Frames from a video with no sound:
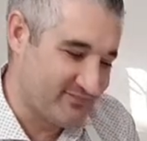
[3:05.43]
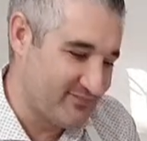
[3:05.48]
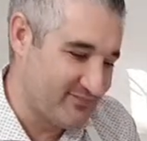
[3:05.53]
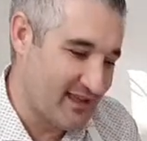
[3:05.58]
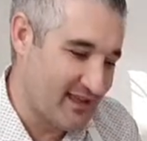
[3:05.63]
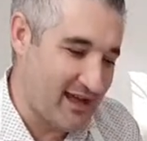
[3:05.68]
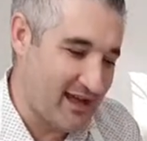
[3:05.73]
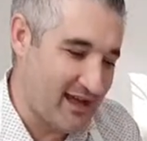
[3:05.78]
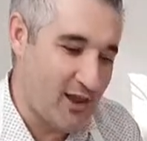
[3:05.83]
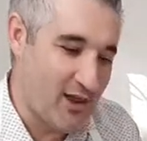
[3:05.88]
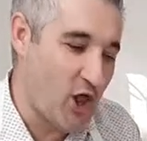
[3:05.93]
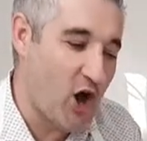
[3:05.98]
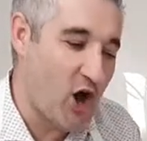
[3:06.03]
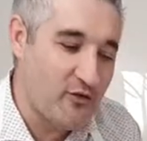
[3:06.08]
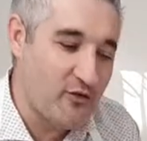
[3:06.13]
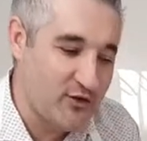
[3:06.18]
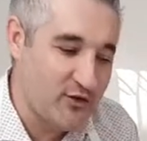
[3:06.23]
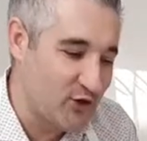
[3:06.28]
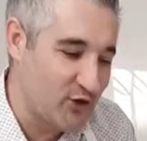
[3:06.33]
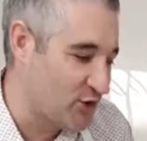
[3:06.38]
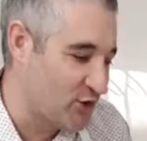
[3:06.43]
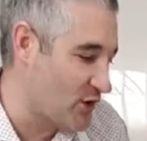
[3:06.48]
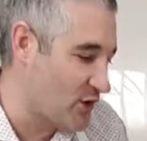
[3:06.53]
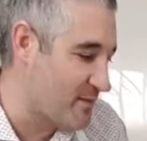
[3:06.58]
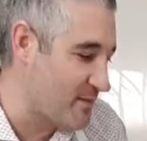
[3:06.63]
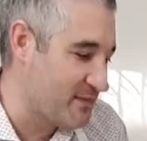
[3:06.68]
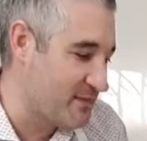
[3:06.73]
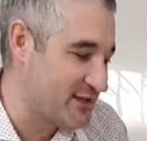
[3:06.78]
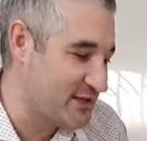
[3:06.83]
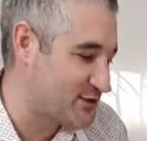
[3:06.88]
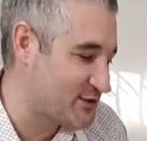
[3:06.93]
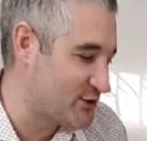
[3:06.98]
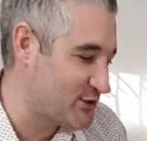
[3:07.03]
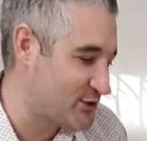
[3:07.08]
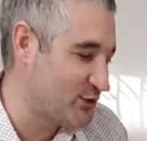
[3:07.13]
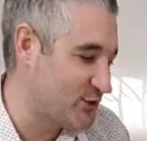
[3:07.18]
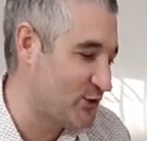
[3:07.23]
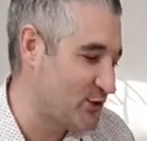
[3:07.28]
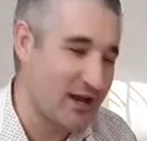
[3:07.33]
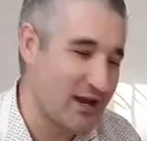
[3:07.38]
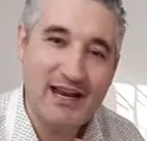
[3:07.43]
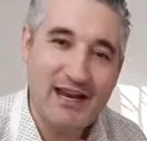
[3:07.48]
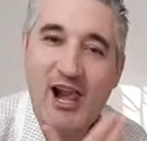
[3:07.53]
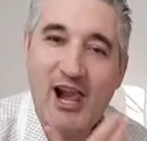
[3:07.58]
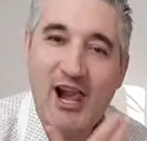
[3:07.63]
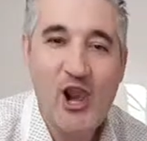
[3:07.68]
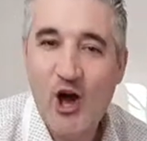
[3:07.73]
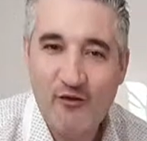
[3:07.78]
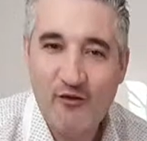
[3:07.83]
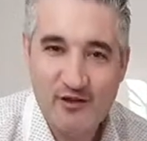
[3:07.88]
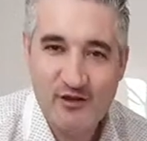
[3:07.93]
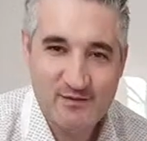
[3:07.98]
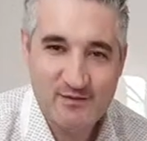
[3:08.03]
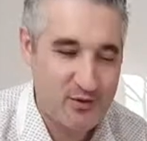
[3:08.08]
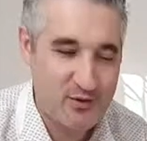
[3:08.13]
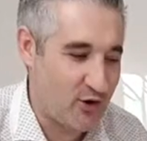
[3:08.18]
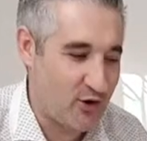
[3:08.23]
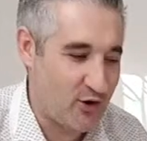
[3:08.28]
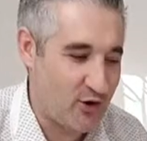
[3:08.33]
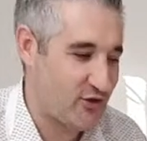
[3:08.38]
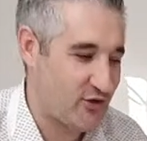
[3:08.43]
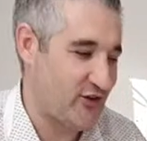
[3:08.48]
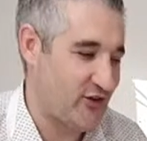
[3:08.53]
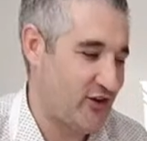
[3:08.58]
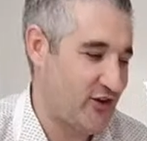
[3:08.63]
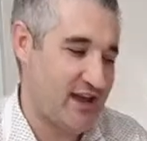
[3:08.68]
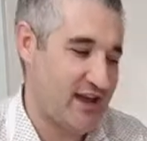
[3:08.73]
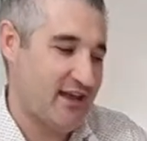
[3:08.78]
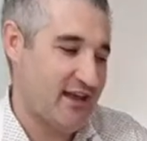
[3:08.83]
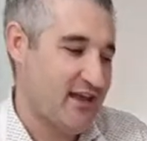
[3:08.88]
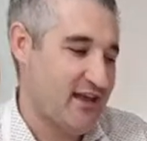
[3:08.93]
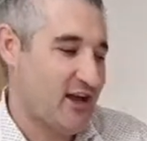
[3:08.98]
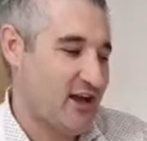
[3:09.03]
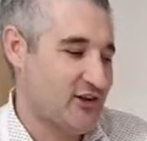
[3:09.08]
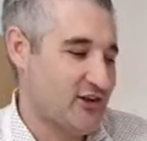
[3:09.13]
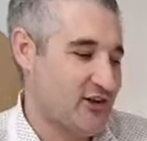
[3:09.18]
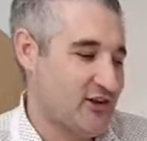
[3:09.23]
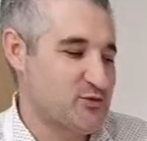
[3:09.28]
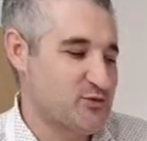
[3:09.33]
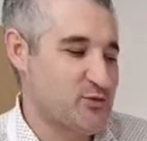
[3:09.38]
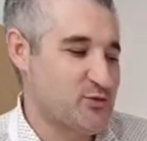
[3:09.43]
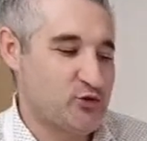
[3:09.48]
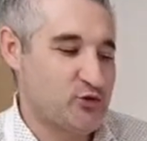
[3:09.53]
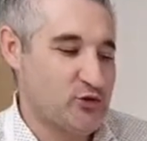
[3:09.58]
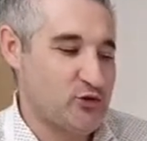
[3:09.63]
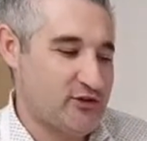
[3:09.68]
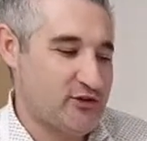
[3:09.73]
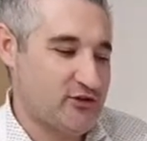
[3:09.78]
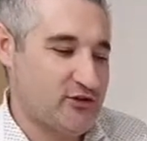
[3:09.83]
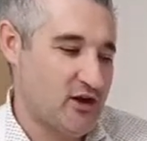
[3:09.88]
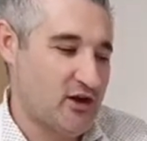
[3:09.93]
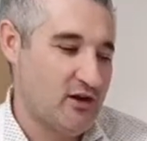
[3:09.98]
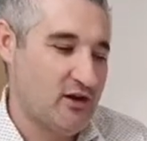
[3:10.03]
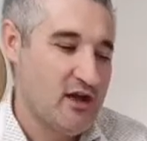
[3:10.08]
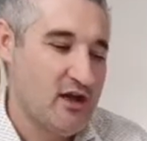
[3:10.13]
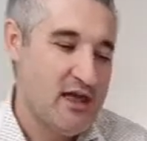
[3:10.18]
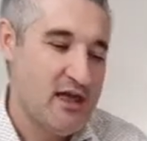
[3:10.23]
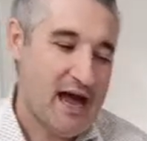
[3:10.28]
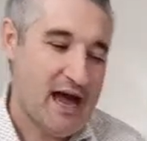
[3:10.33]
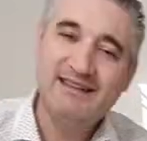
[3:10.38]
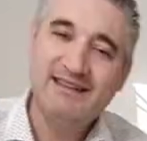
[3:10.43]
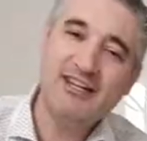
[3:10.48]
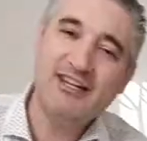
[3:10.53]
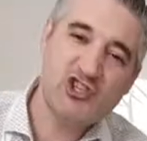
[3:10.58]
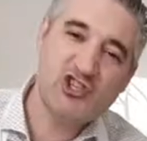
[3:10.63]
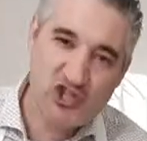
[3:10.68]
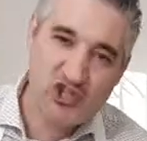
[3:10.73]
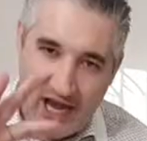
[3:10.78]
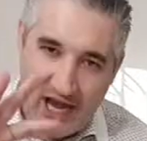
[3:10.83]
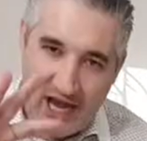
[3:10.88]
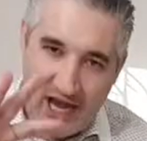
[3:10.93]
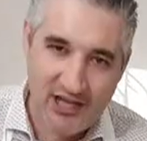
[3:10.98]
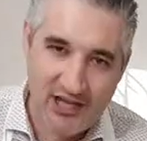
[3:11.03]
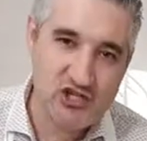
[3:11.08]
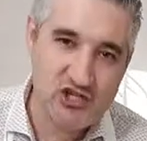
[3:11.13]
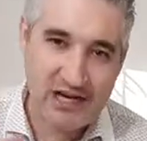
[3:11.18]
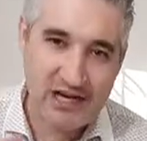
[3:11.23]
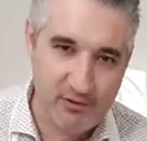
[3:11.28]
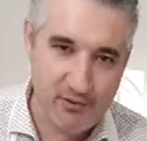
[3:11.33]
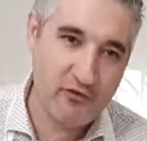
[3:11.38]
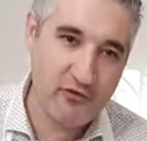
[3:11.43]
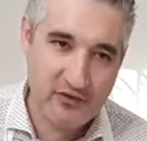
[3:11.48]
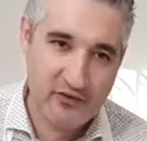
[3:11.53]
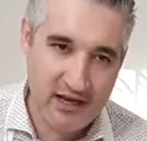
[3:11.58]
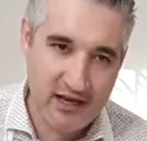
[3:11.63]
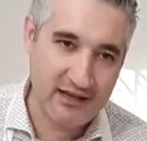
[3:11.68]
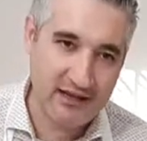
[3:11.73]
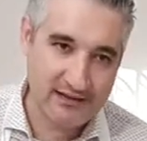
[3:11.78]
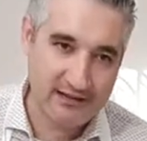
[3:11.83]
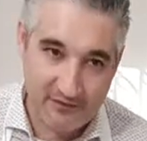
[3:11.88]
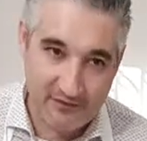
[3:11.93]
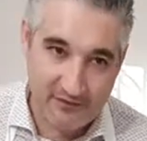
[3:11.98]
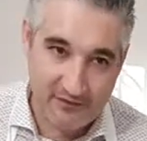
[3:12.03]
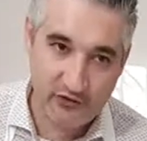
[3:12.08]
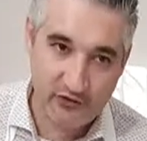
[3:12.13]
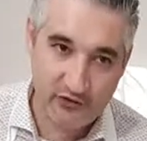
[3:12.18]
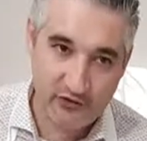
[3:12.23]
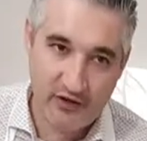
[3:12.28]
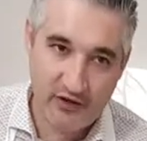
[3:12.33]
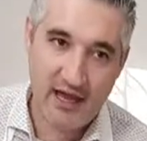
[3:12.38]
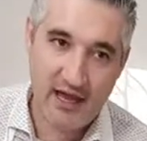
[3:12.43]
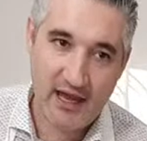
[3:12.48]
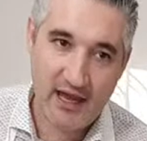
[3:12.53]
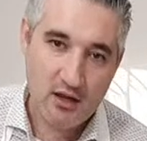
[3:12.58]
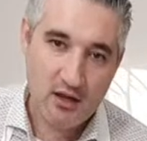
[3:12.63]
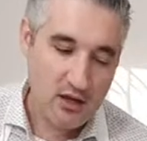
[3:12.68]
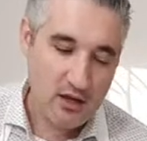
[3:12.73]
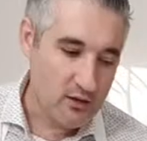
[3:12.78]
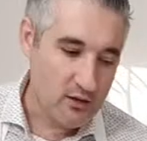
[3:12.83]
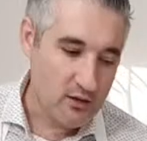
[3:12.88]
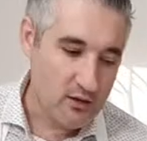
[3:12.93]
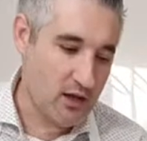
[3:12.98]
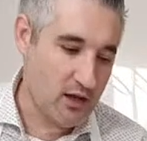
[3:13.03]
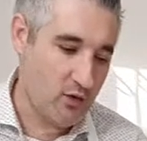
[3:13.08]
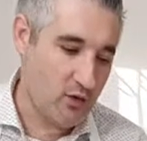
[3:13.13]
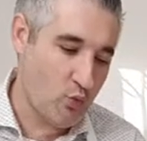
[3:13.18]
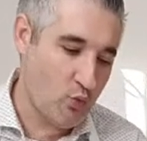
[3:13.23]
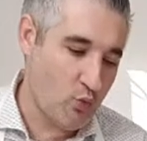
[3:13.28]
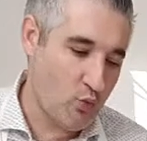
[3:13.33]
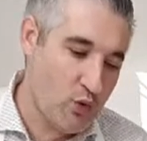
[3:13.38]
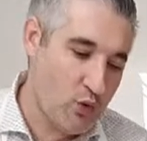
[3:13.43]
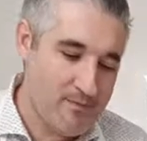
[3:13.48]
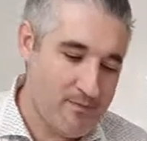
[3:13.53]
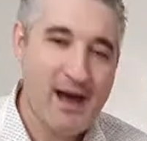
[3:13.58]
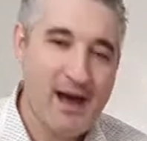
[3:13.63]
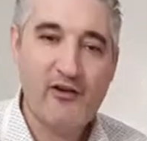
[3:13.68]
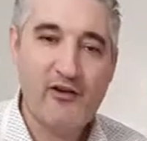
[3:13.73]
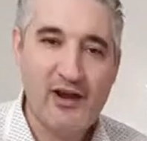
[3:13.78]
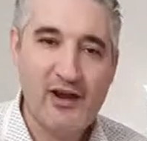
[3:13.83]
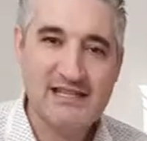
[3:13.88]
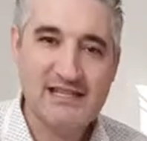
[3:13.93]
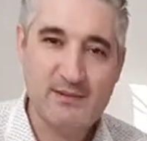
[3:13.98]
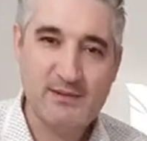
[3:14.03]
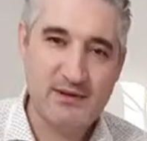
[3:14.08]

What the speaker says: I love you, I miss you, and I love this book. So, okay, I just want to let you know. I did change a couple of things, I have to say, with my recipes.